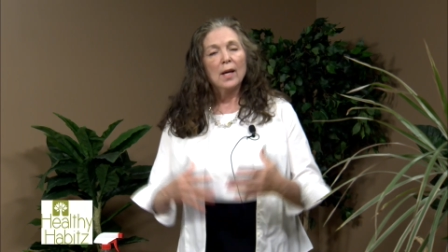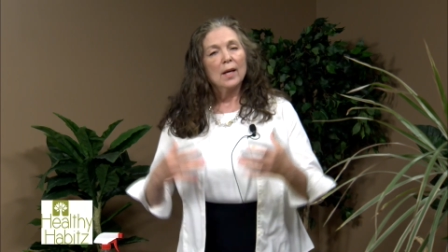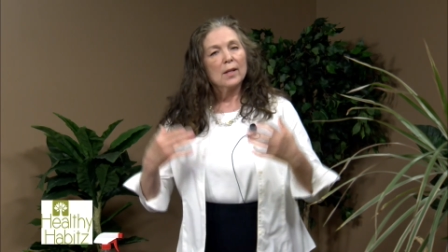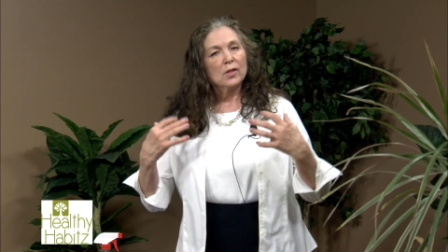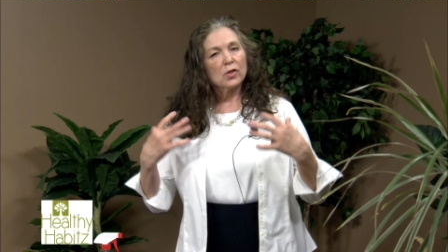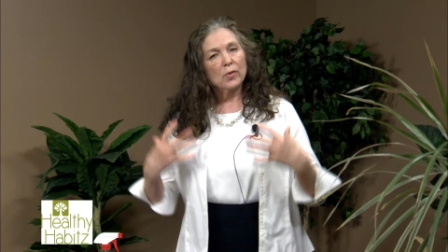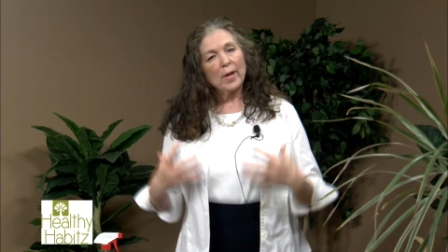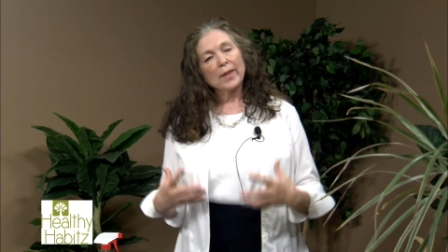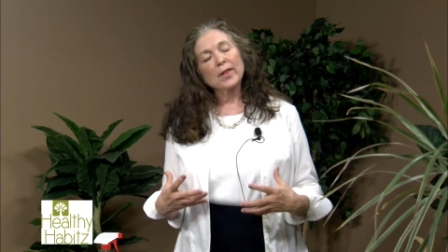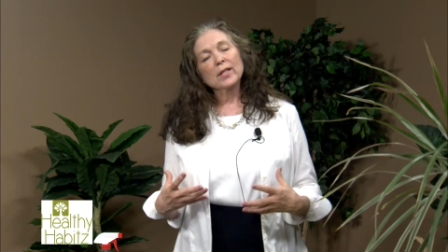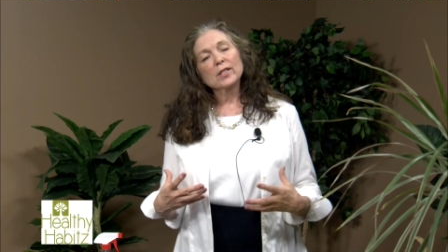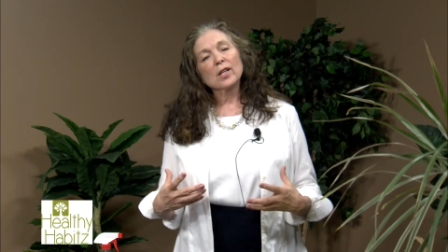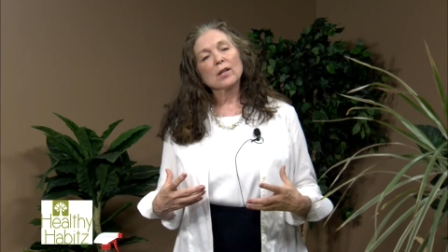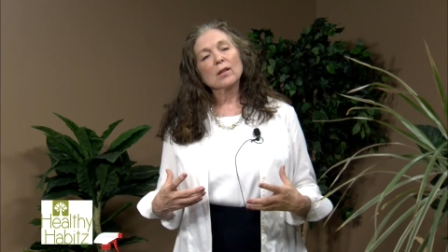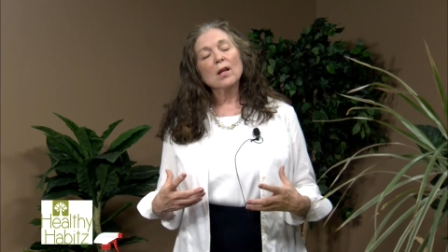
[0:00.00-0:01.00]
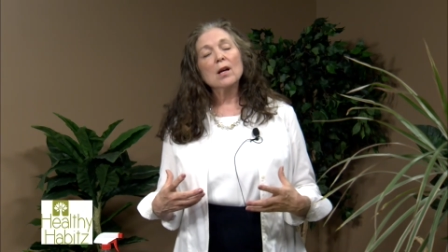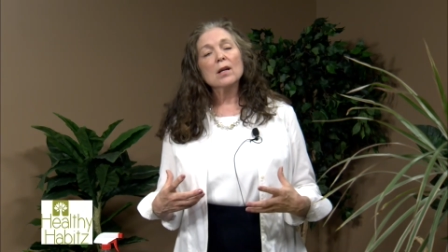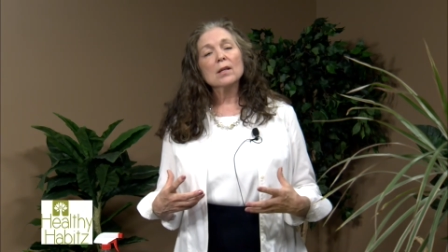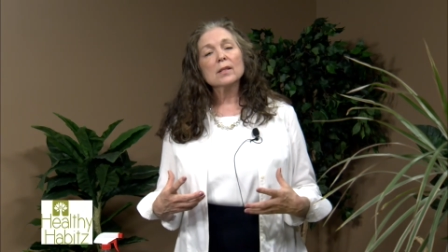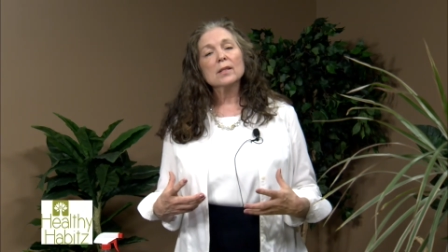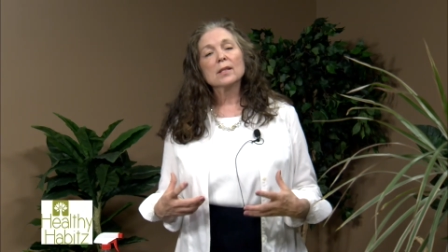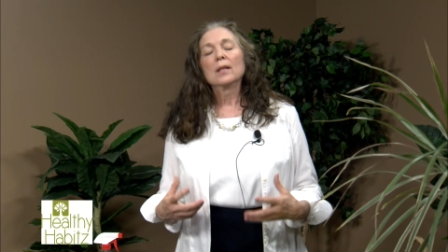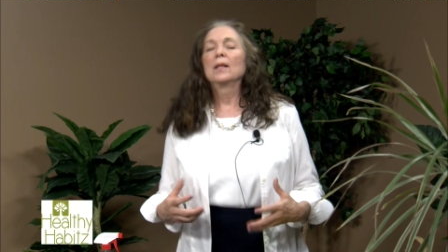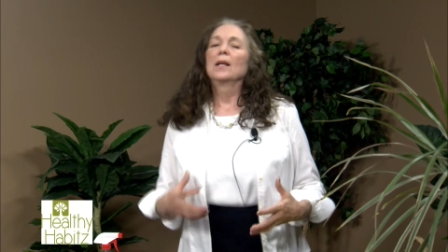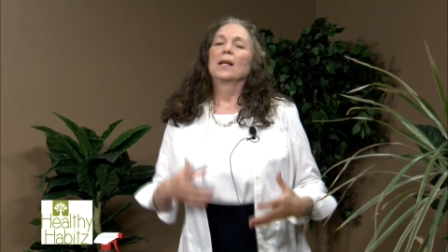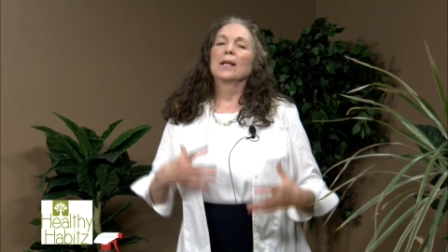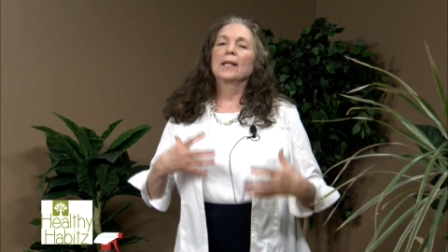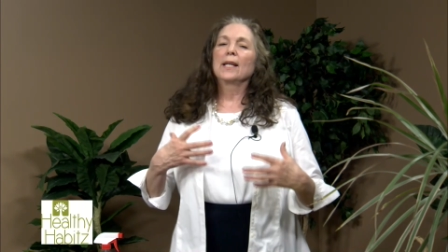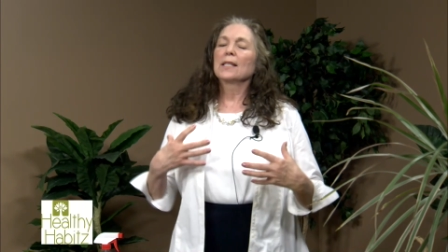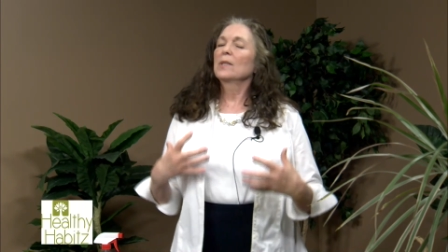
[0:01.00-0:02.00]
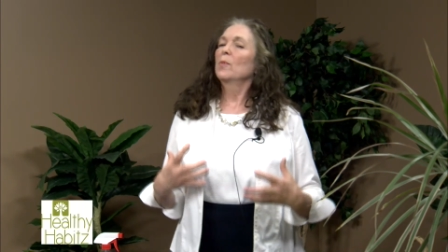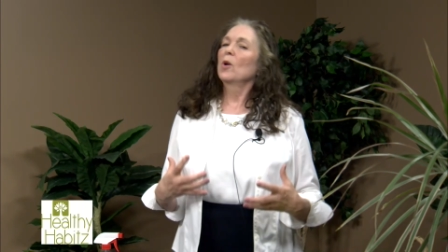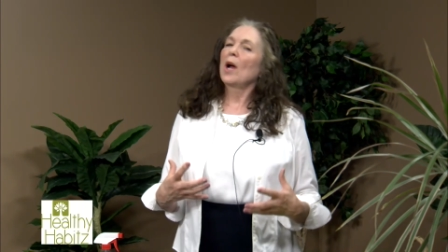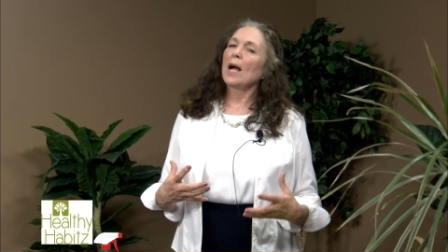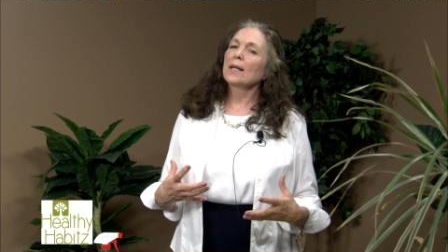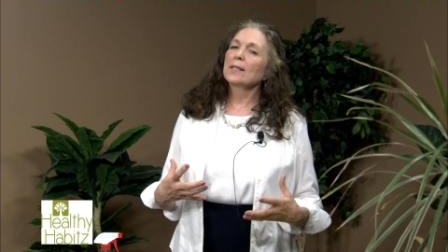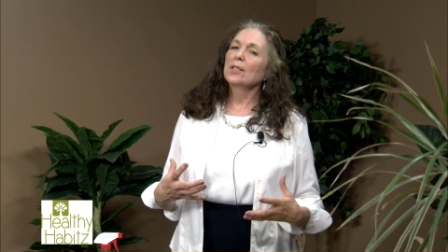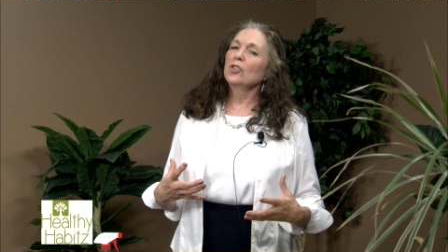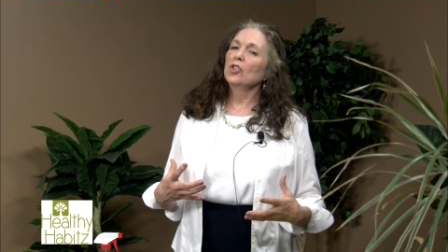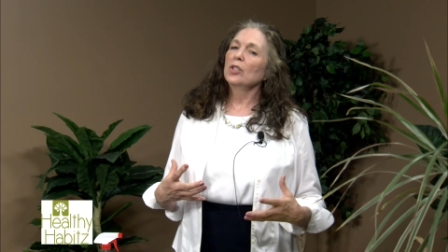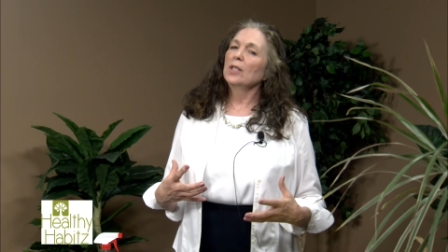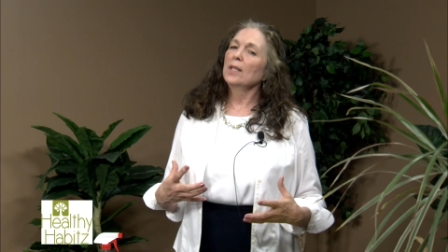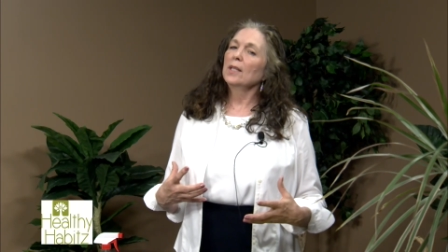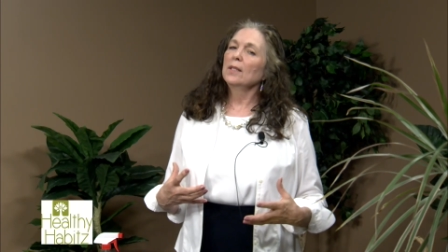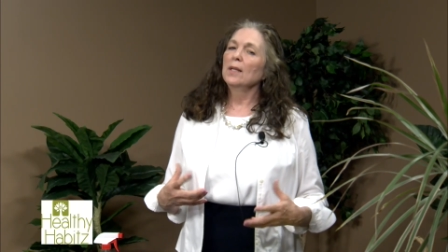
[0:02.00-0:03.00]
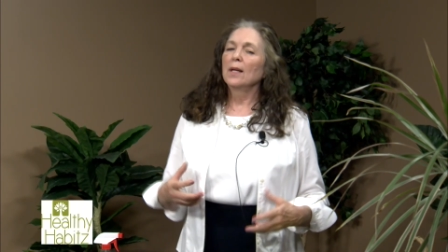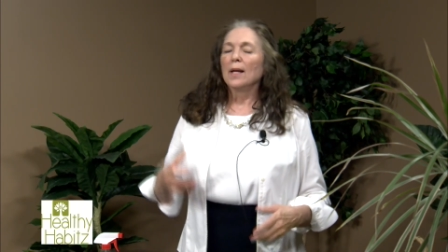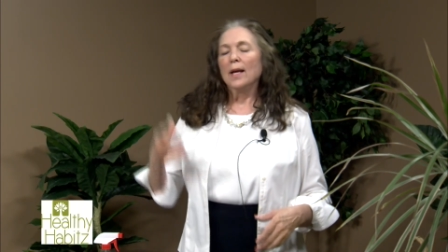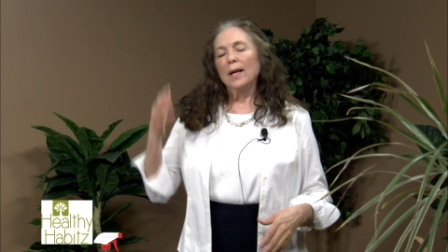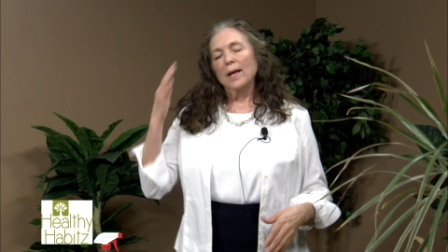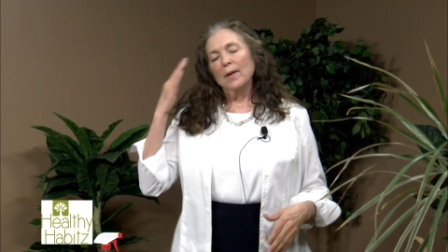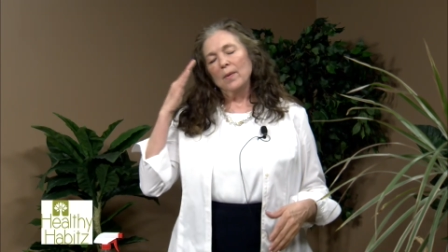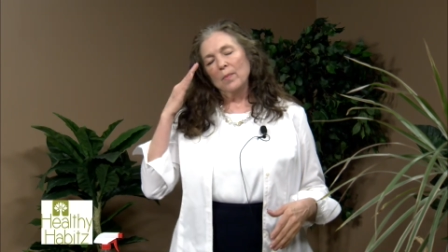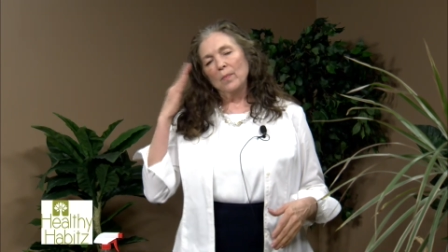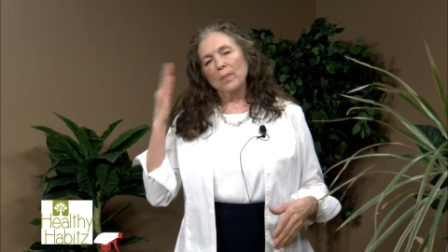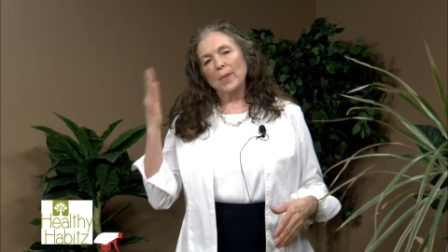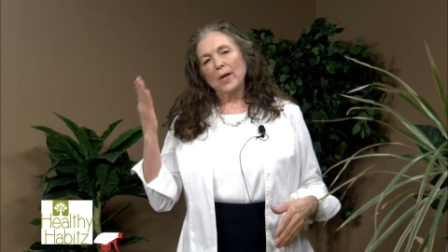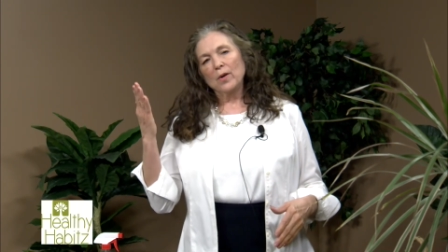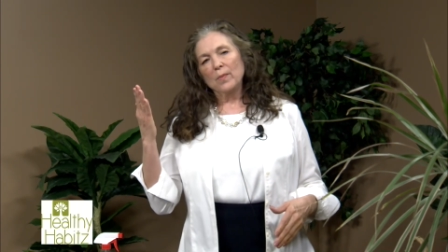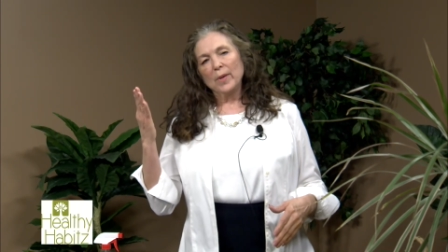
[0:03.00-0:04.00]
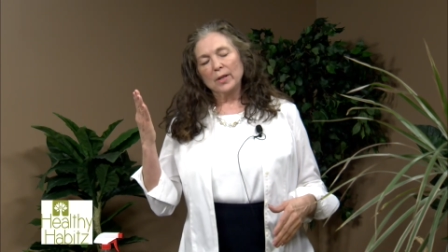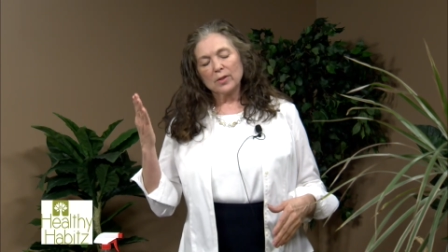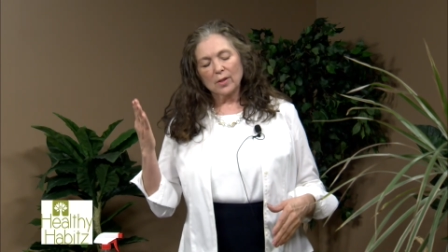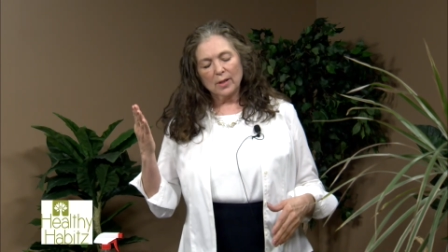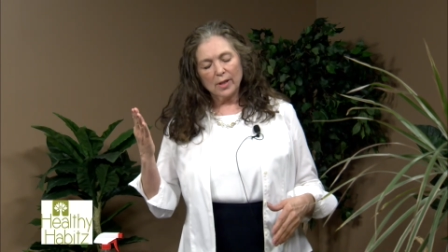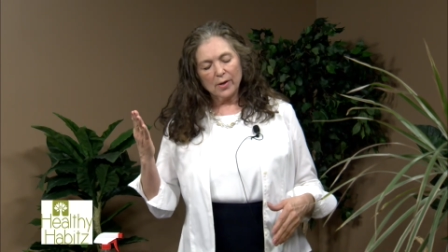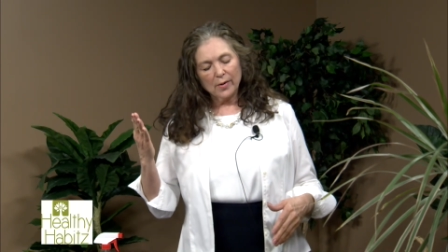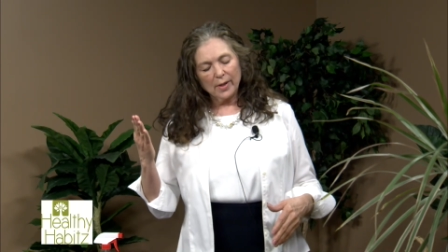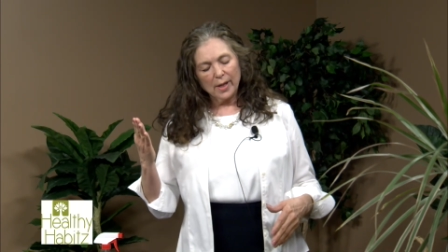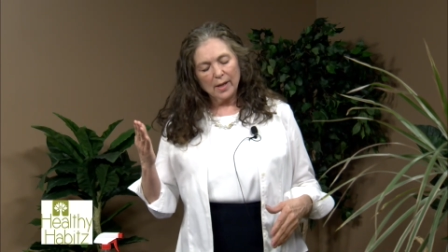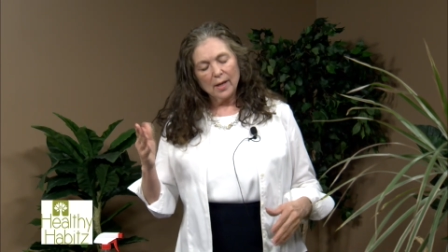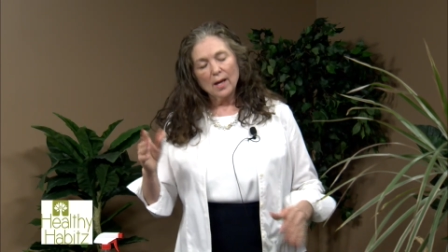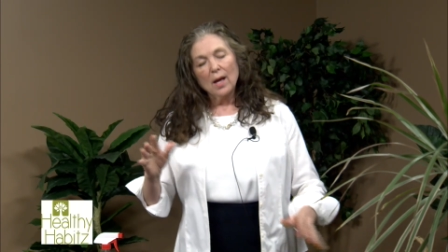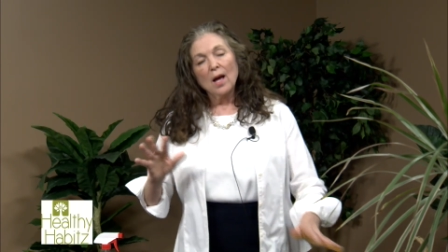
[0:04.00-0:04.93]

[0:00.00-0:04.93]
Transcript: Strengthens our lungs, gets more oxygen in, better mental clarity.